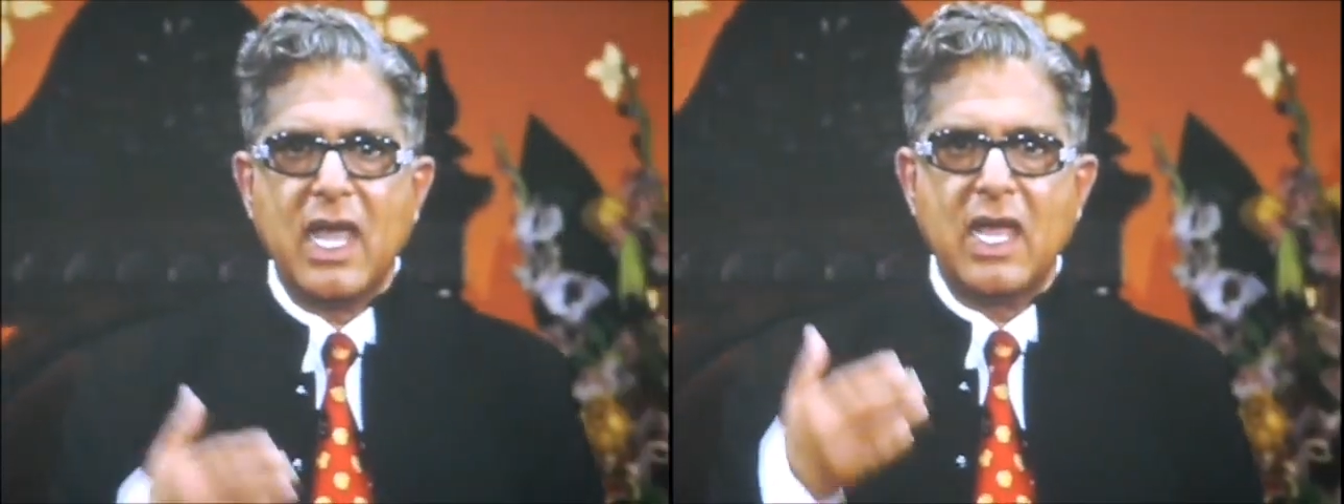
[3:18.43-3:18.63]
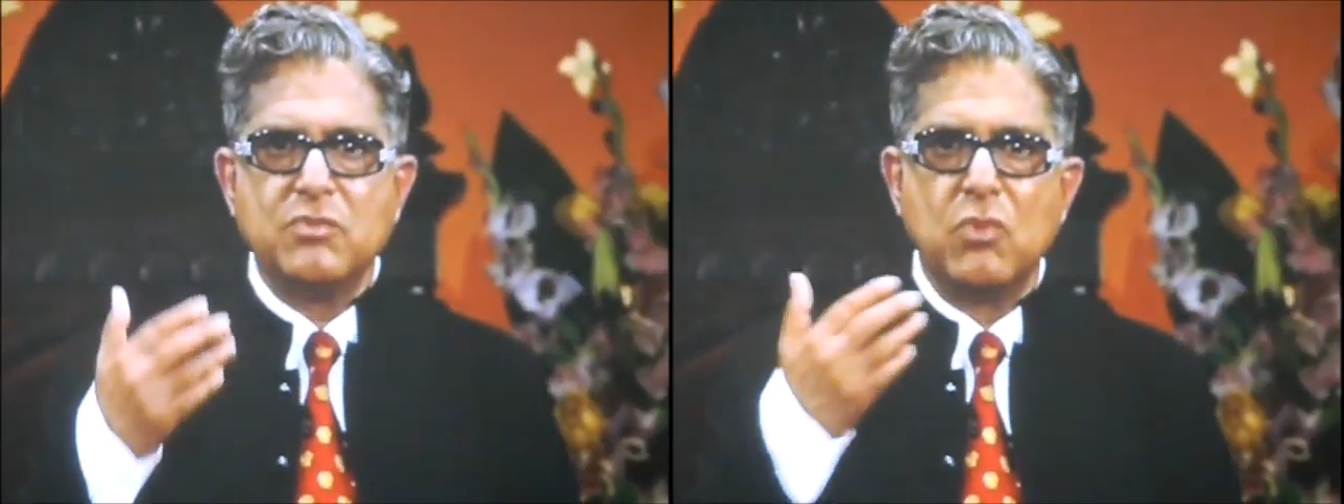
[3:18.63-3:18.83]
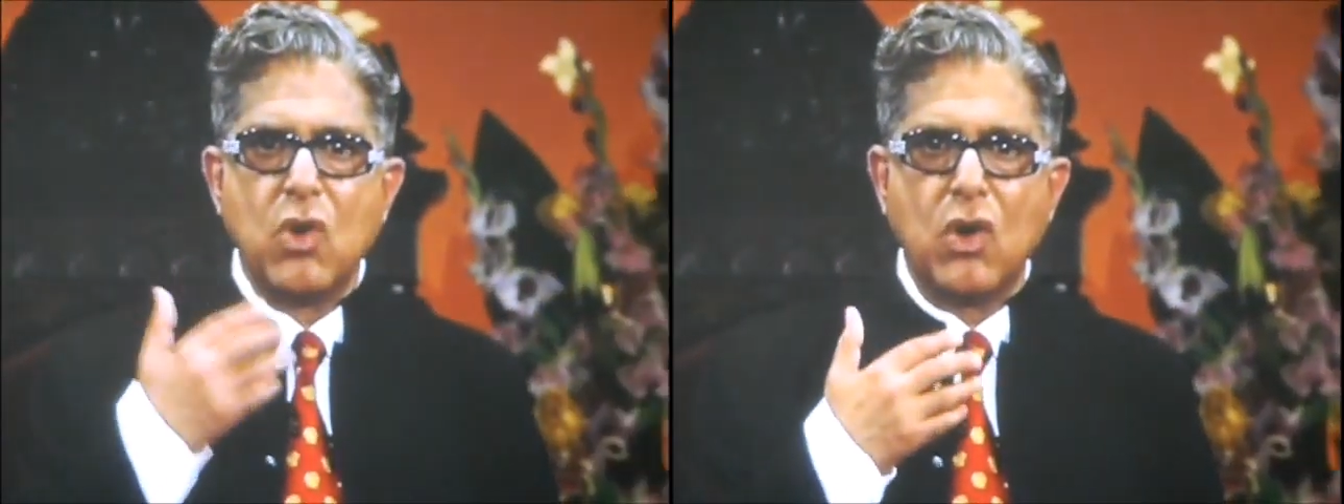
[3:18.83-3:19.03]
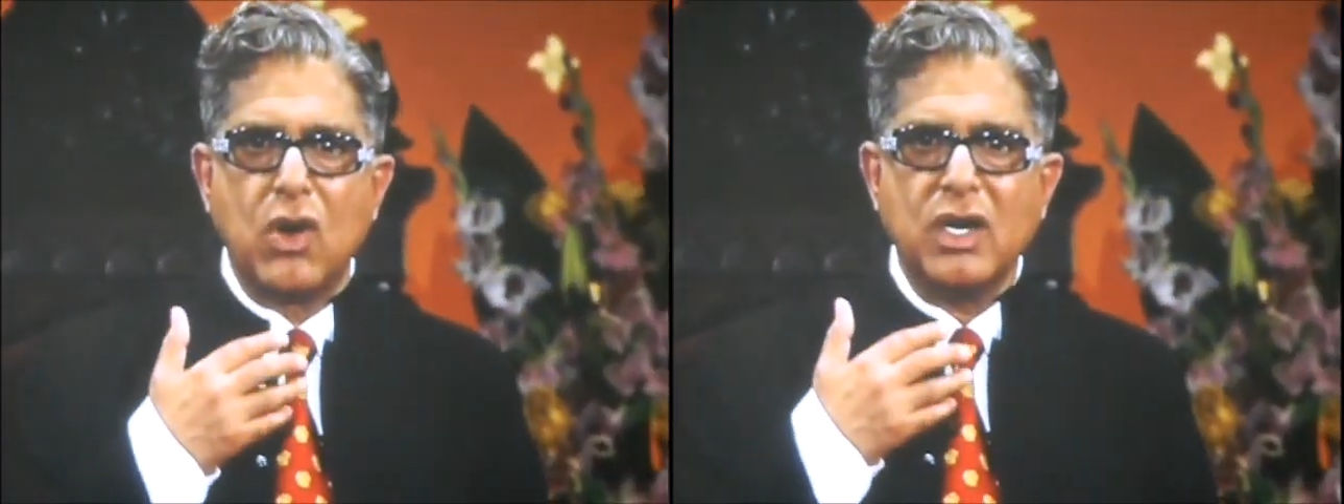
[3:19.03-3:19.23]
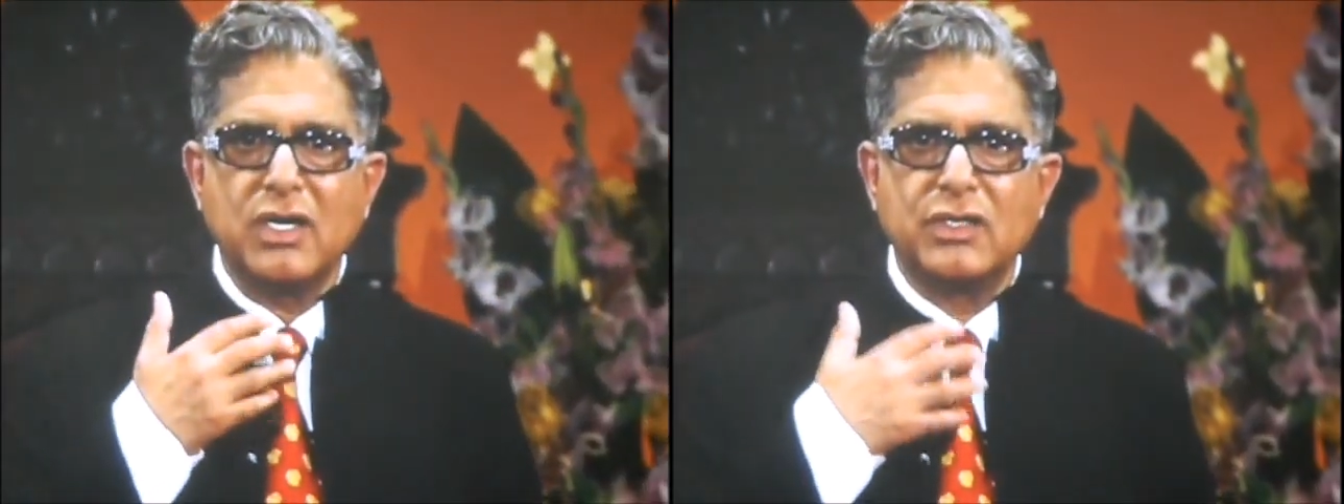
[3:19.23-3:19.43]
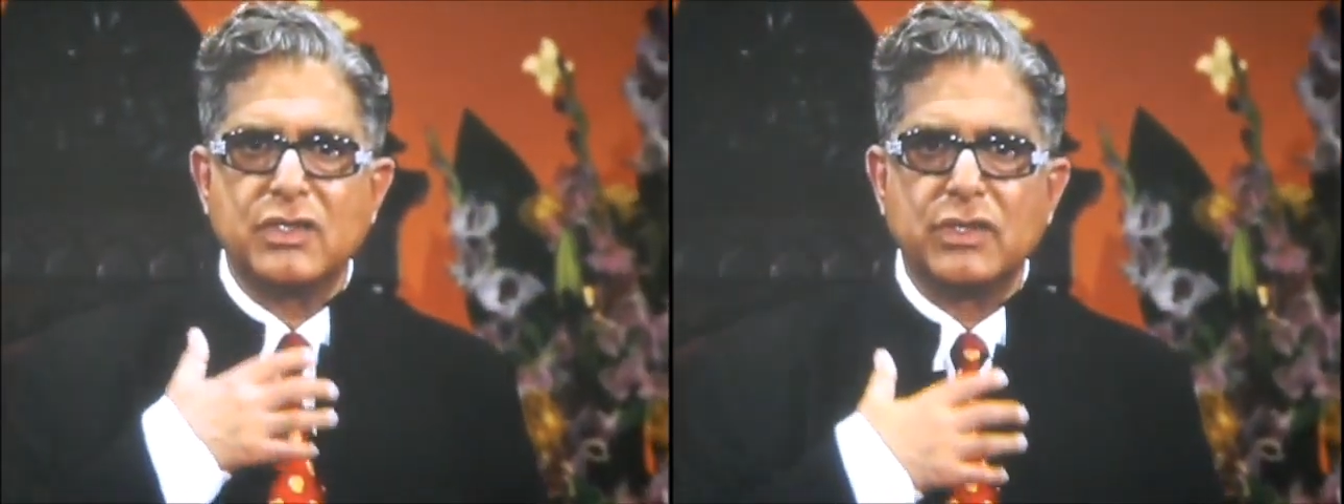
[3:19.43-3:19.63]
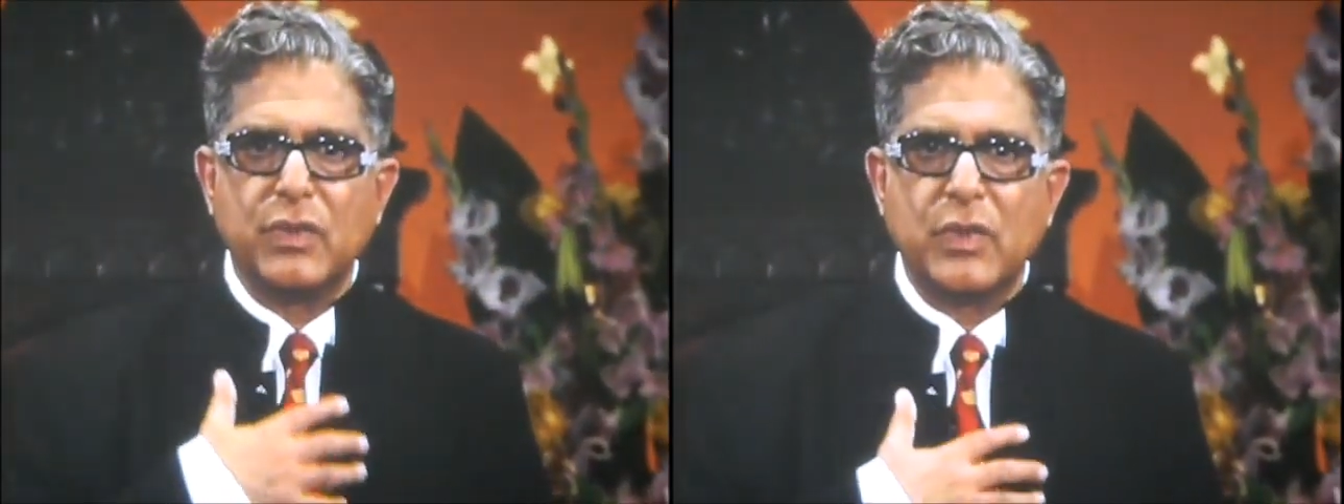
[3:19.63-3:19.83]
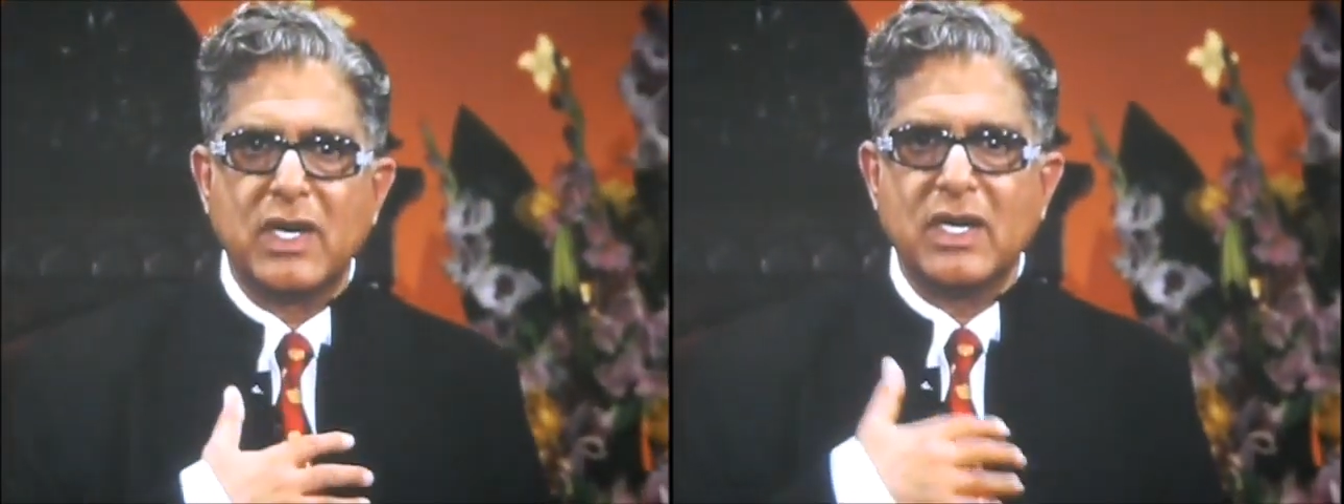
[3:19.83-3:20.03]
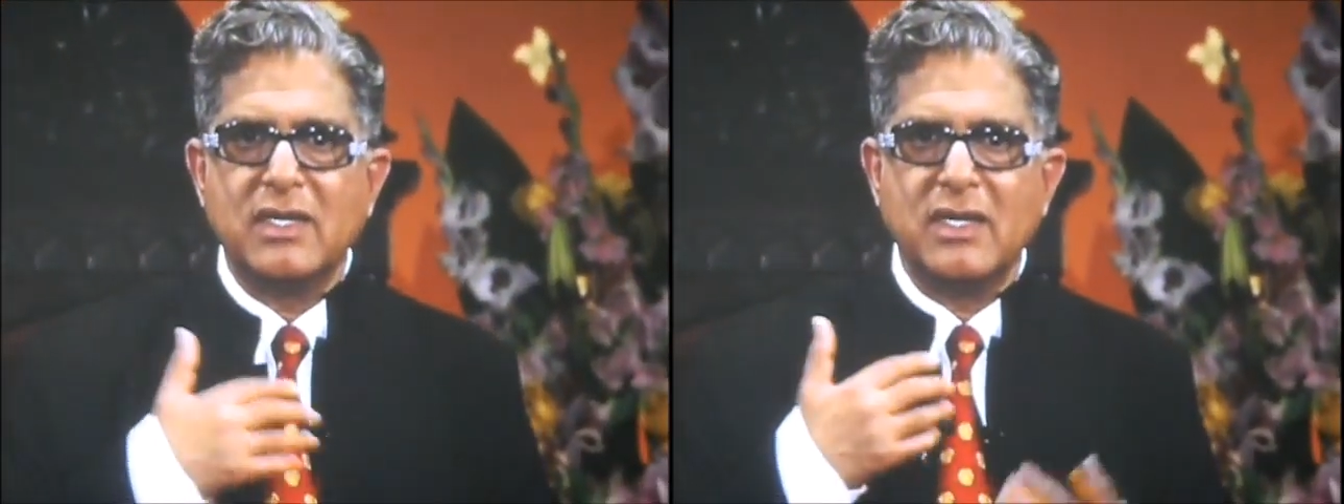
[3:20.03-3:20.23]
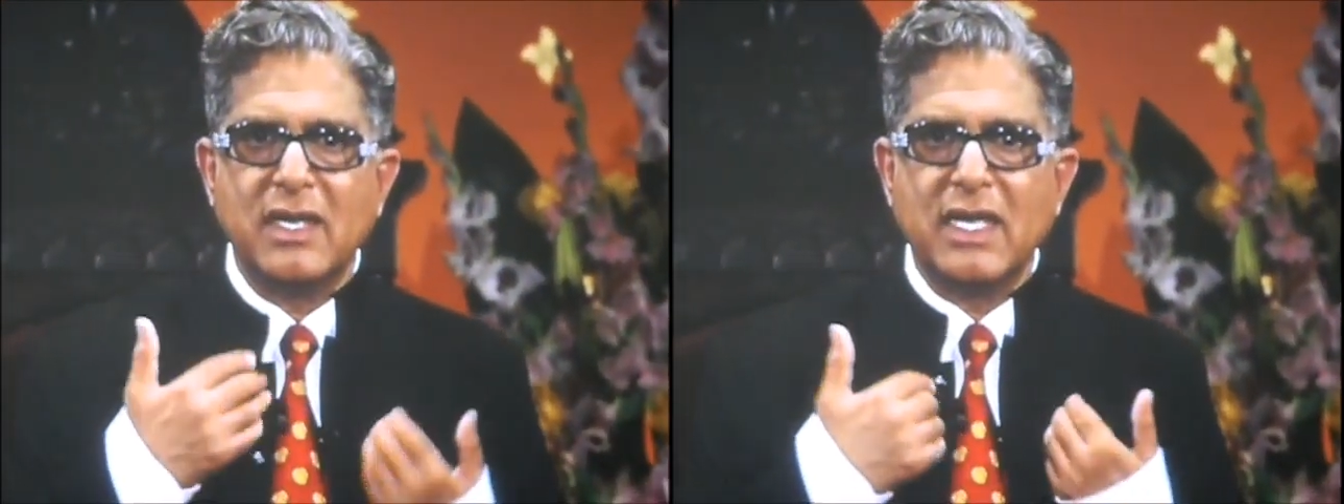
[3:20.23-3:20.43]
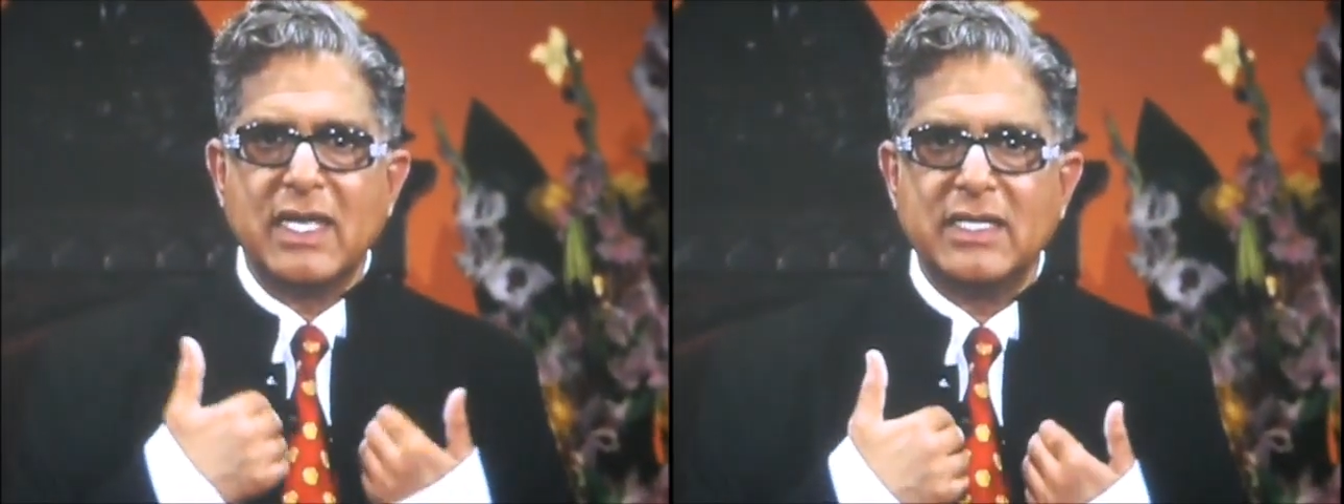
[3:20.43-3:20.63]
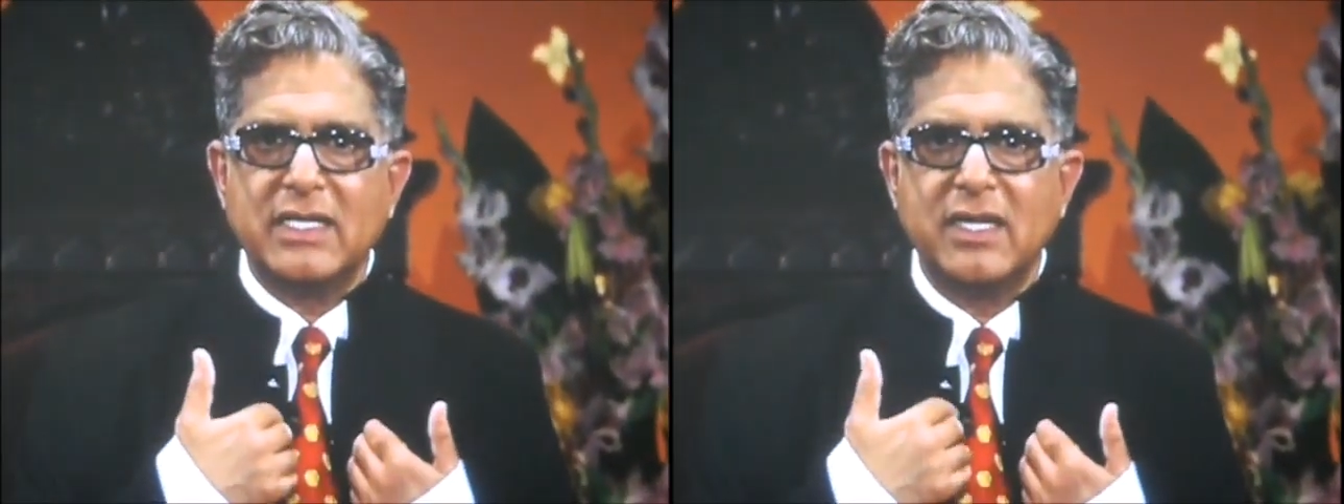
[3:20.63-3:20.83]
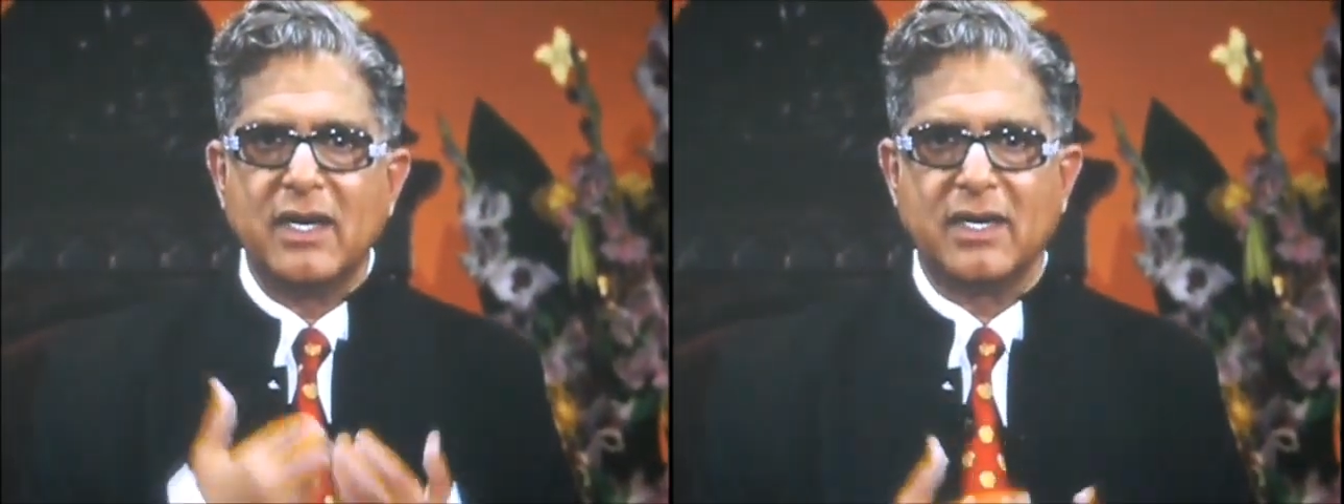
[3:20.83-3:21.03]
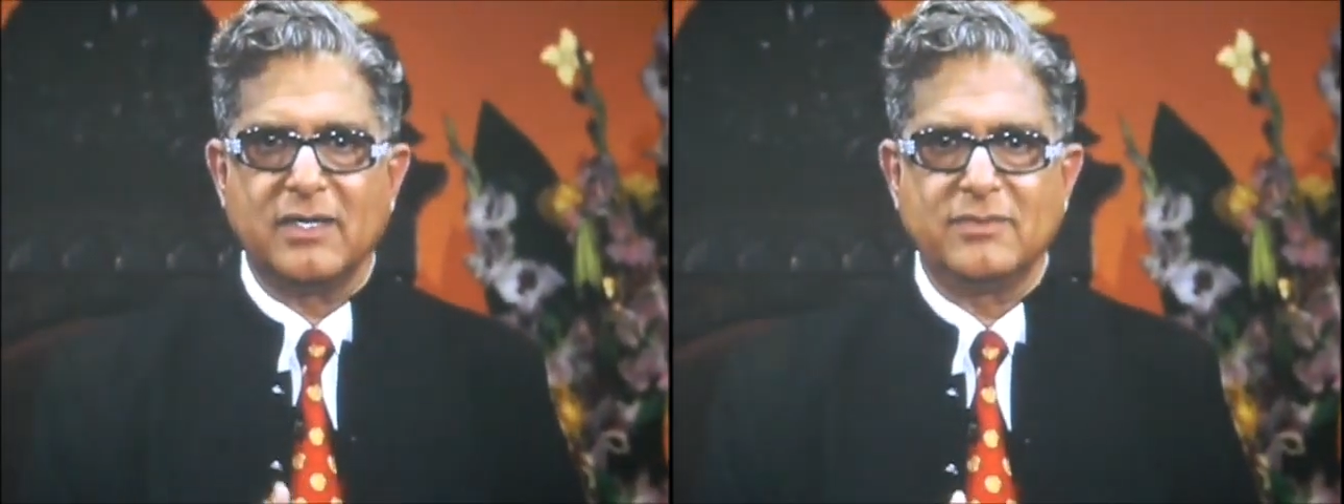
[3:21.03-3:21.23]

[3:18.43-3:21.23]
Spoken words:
and more to the world in here.